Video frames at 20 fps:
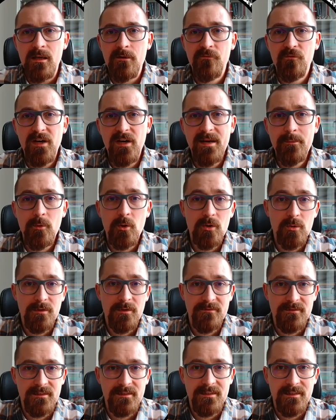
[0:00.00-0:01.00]
framework
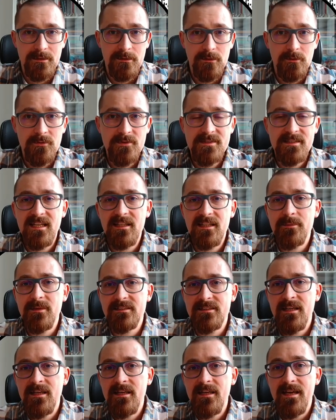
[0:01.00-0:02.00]
with the include
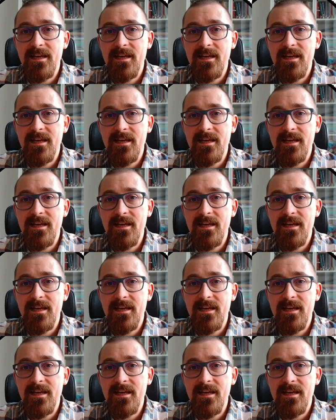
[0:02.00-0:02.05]
statement,